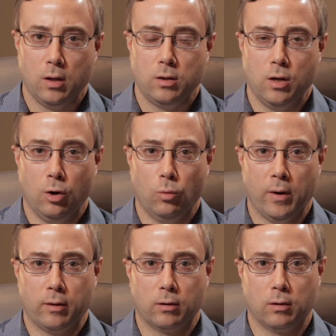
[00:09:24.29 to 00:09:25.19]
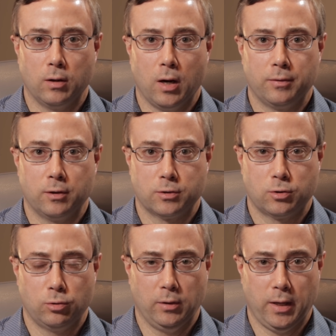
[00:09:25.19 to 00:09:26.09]
know whether or not there's
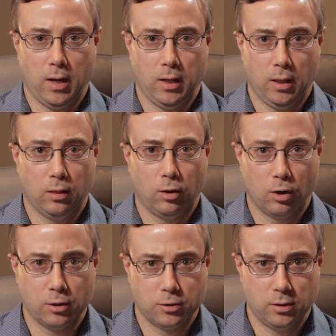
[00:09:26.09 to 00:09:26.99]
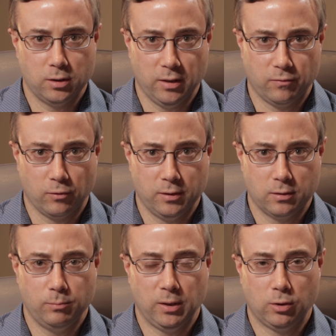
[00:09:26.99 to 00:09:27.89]
truly a large
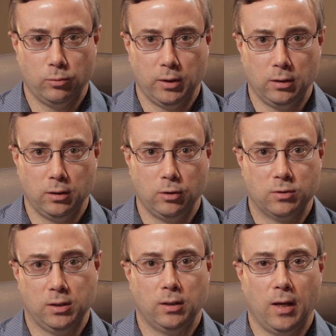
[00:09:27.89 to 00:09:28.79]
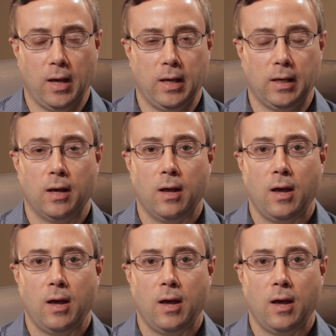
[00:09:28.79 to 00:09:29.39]
difference between using a